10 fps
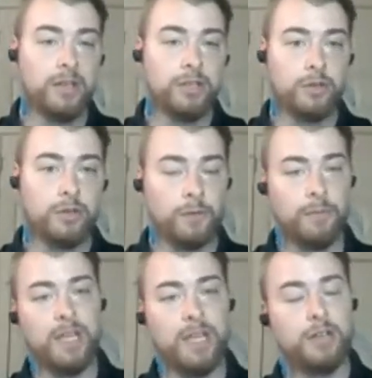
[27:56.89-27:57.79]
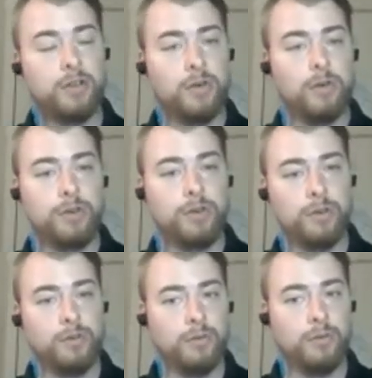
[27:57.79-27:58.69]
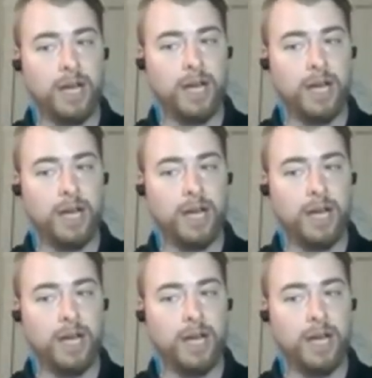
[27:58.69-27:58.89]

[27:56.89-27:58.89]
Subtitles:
So for me to go to